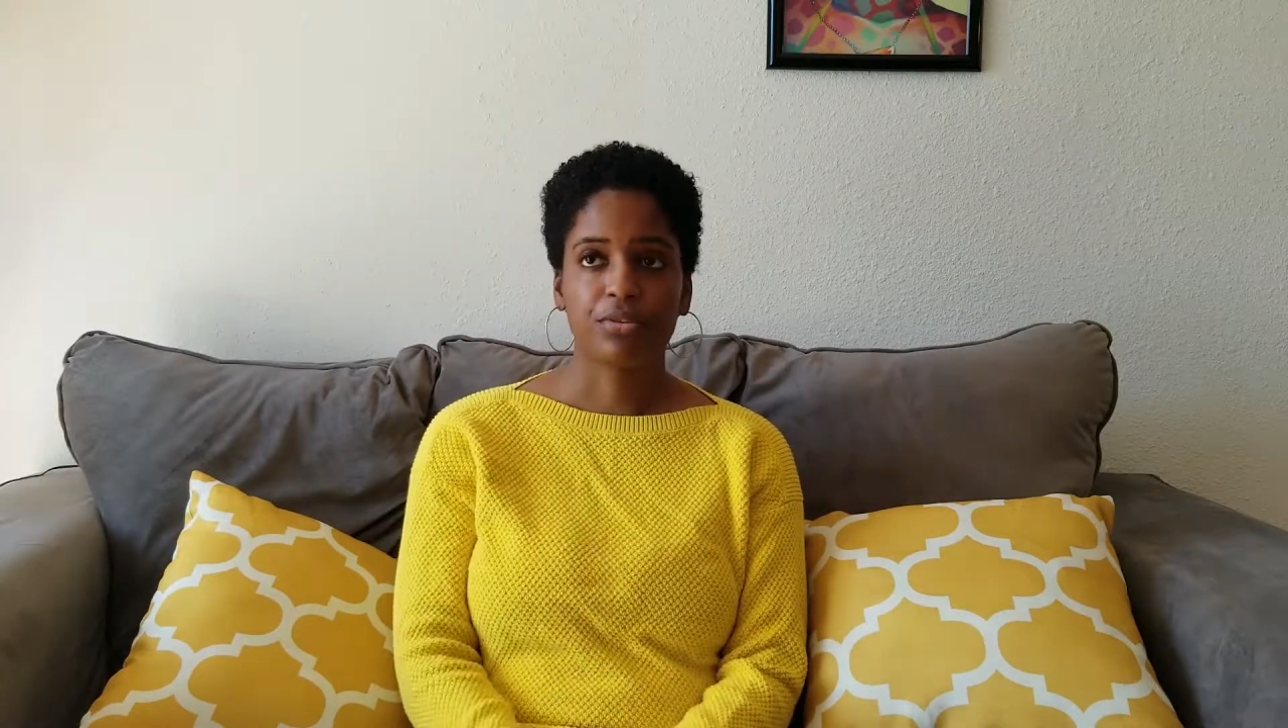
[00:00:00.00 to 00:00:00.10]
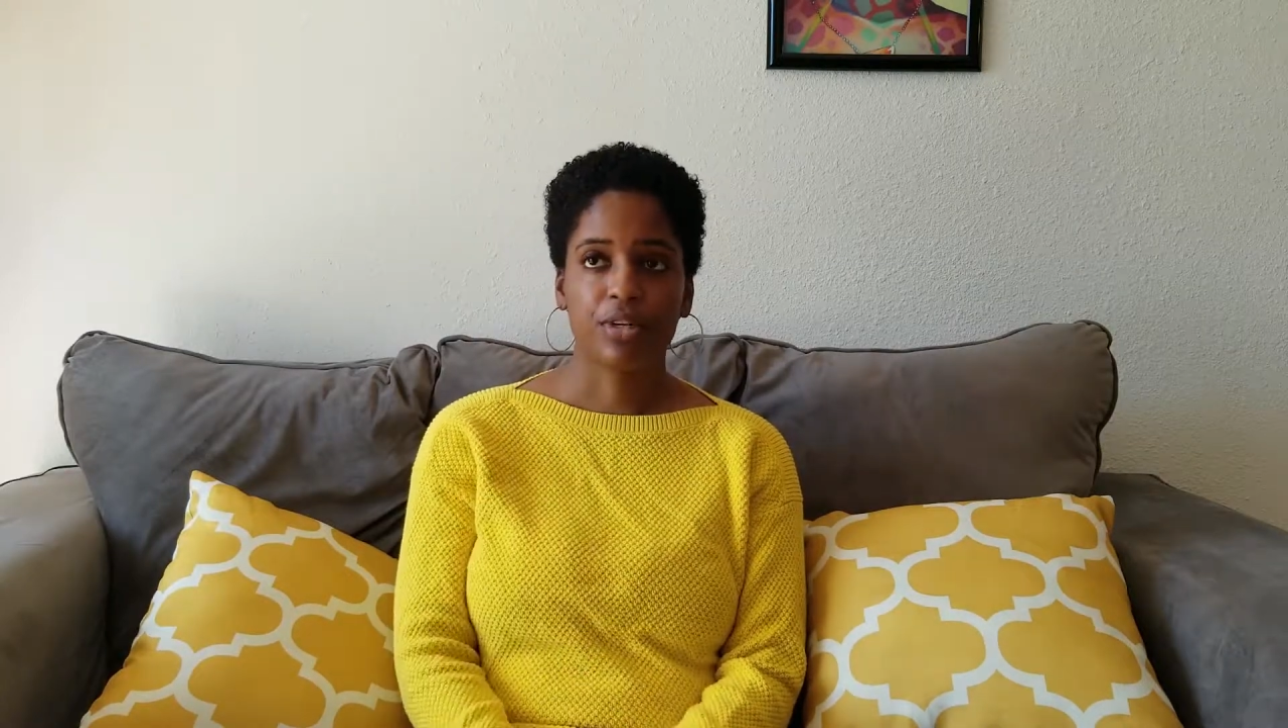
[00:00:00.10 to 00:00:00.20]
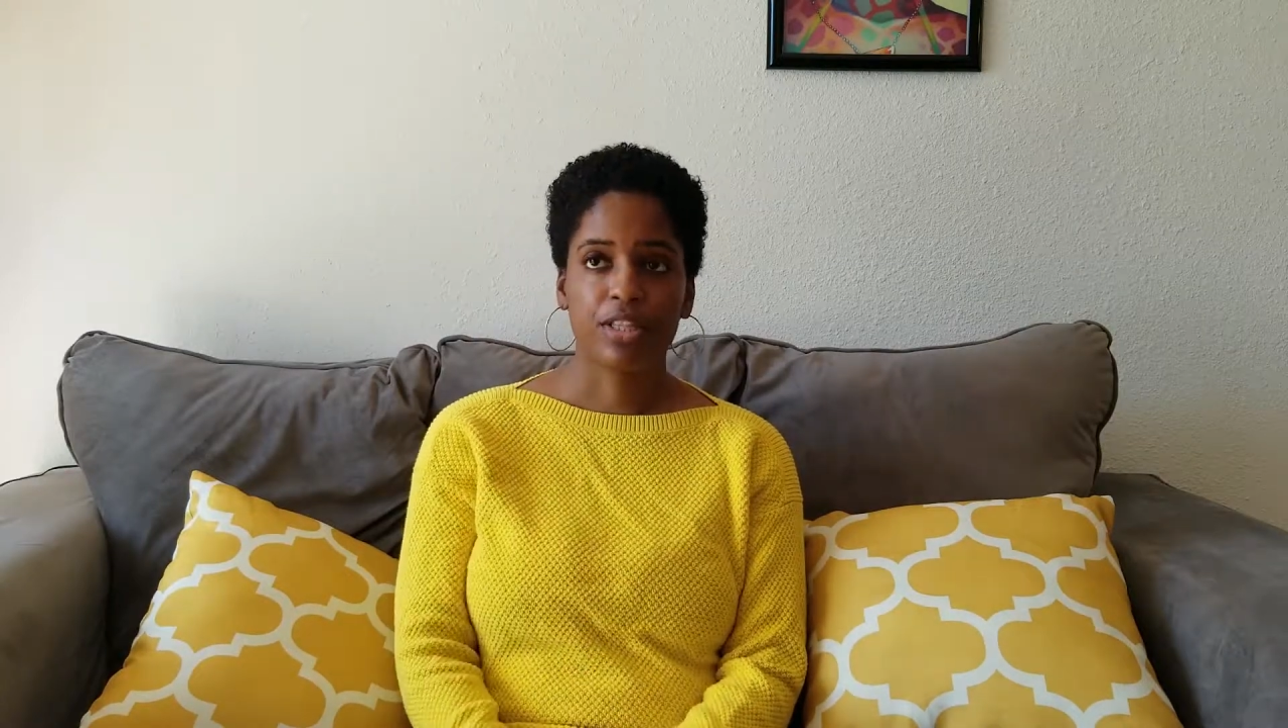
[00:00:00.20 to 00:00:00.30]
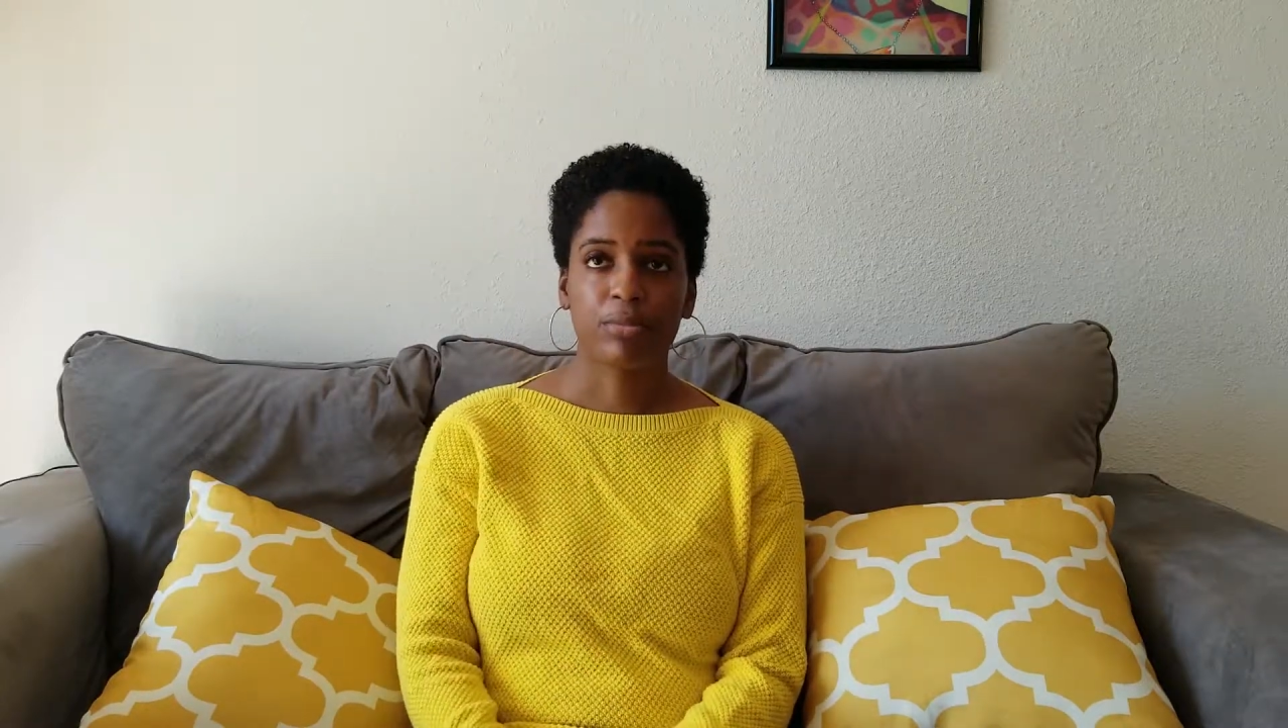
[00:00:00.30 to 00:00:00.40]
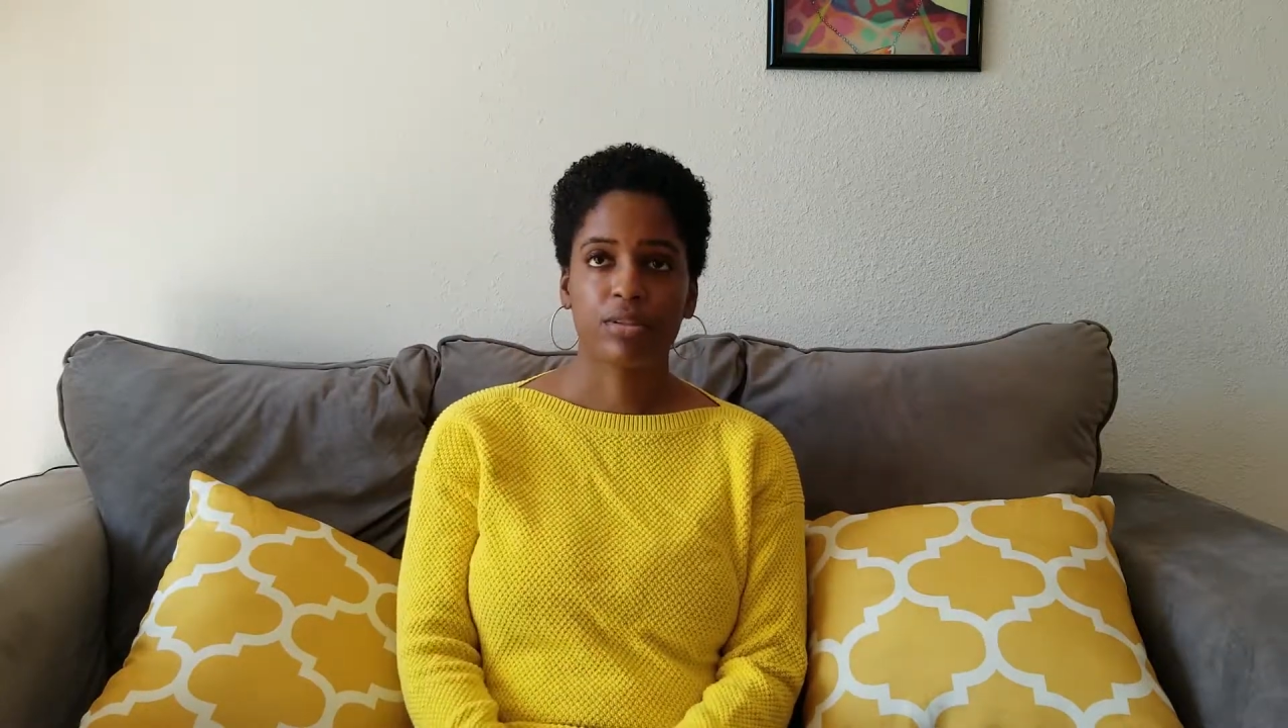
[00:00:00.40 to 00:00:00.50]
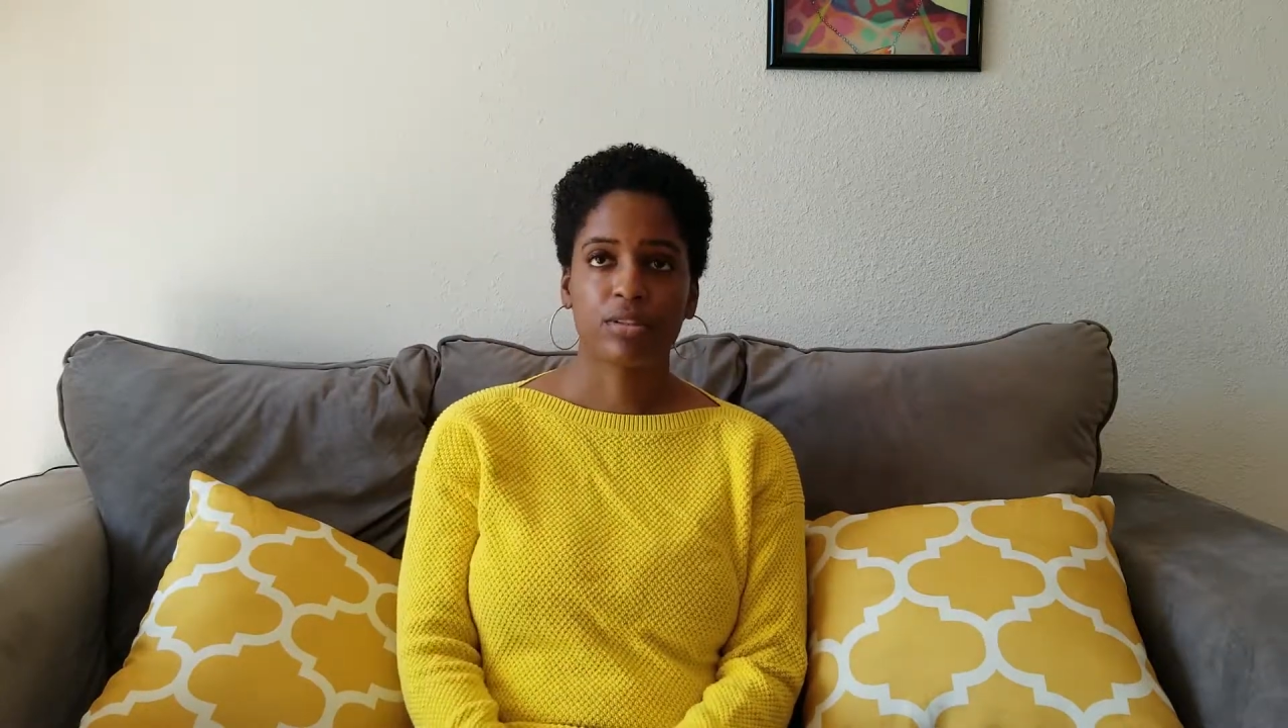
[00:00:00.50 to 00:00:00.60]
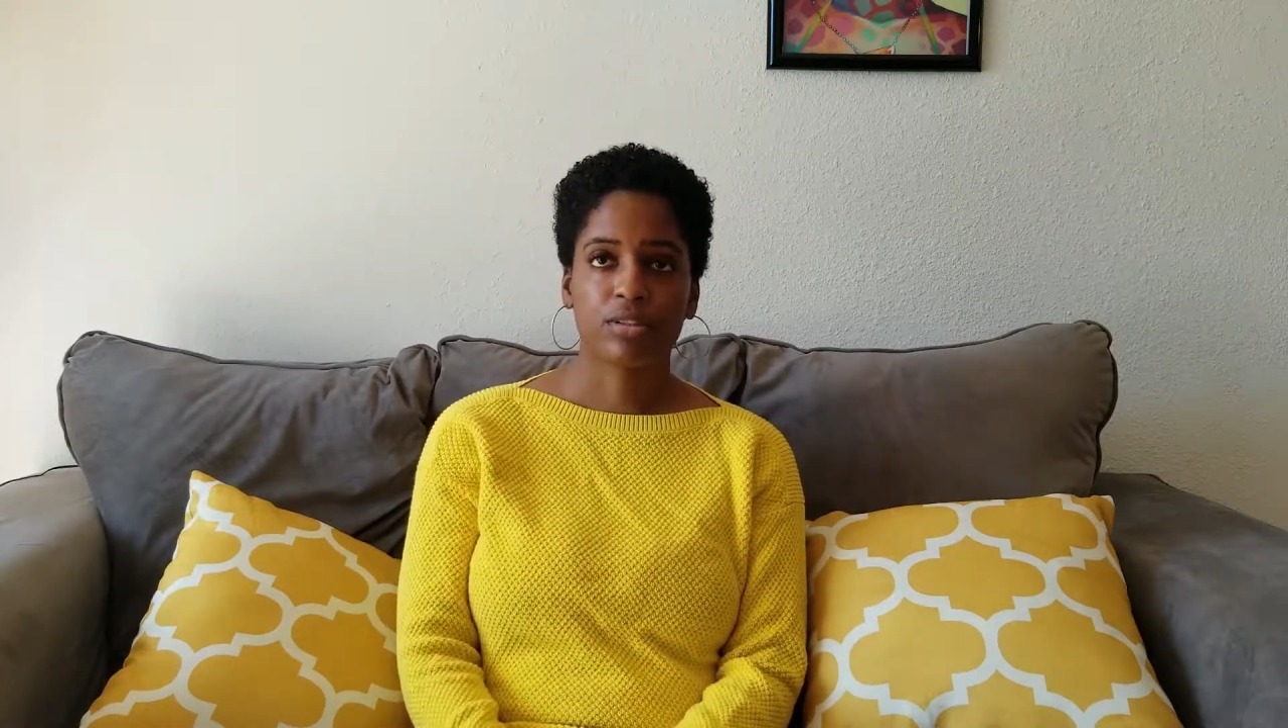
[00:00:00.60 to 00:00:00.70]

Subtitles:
read the books.